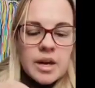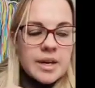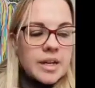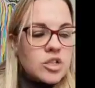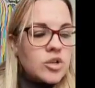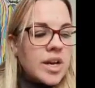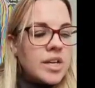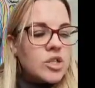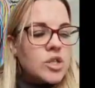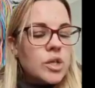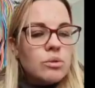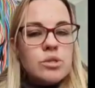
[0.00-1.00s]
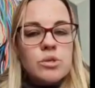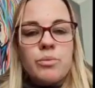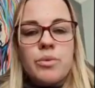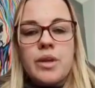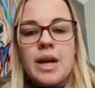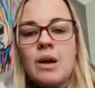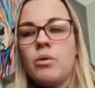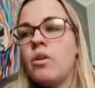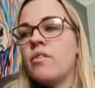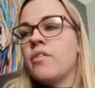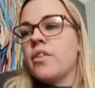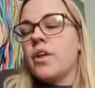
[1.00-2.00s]
and I try and do something out
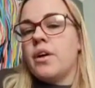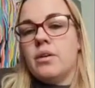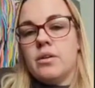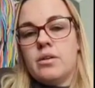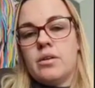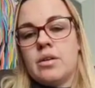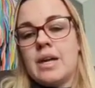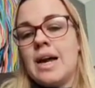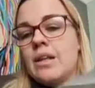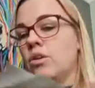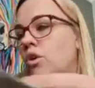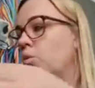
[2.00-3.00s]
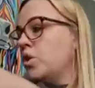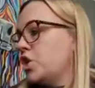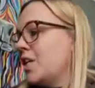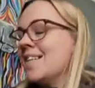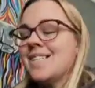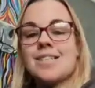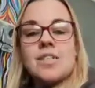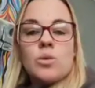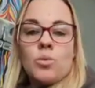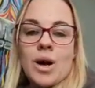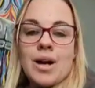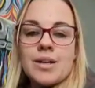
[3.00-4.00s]
of the catalogue which
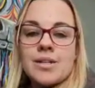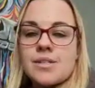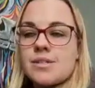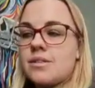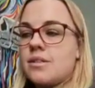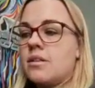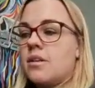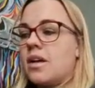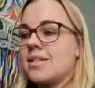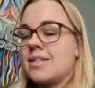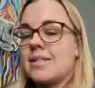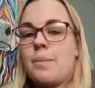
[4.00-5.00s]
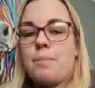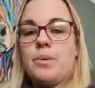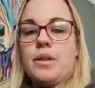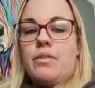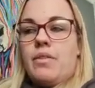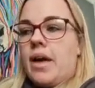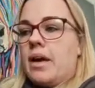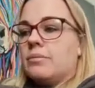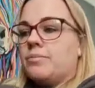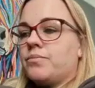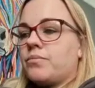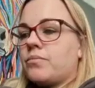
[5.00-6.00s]
isn't wax as a sample in there.